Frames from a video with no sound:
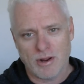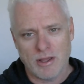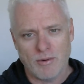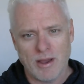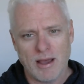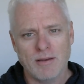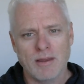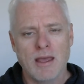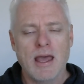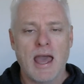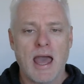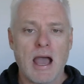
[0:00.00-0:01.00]
they'll throw you
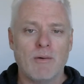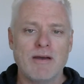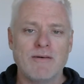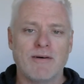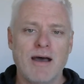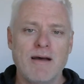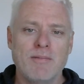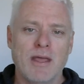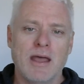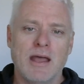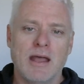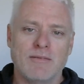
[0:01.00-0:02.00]
out. However,
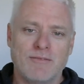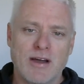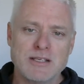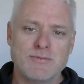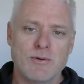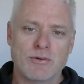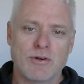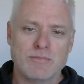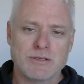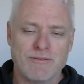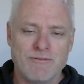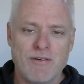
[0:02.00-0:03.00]
Facebook
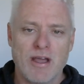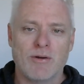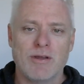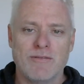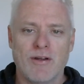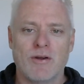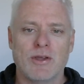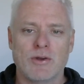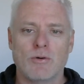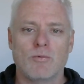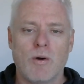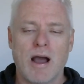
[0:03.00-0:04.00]
groups are a very,
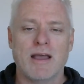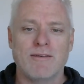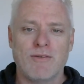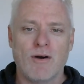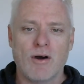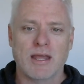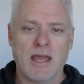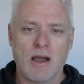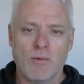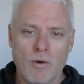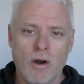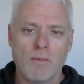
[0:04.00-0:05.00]
very good way of
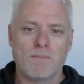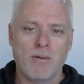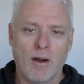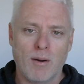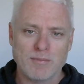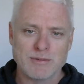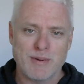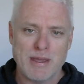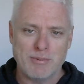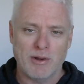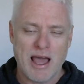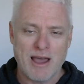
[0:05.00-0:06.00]
finding out what
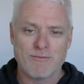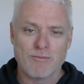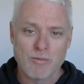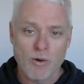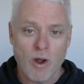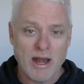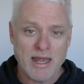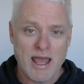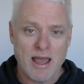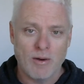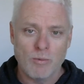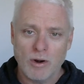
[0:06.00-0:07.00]
problems people have
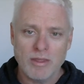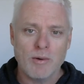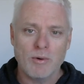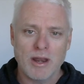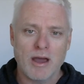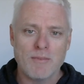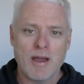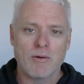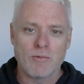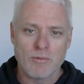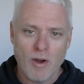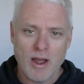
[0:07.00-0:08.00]
right now. What do they want to know
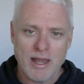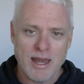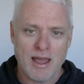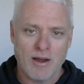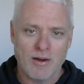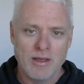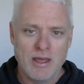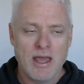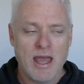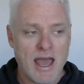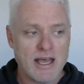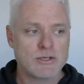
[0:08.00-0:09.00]
about right now?
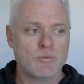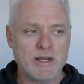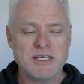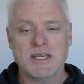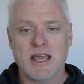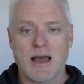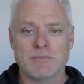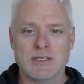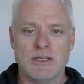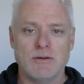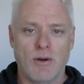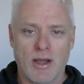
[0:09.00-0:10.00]
As winter
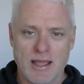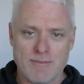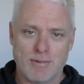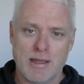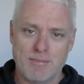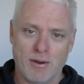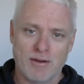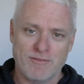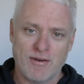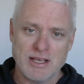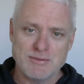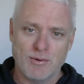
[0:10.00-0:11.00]
comes in, you might get
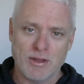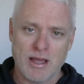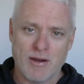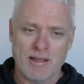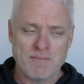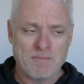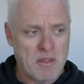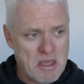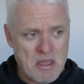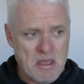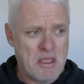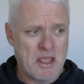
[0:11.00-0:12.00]
people on Facebook going,
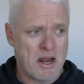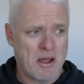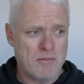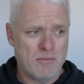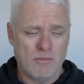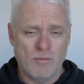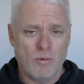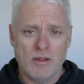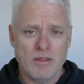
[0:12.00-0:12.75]
you know,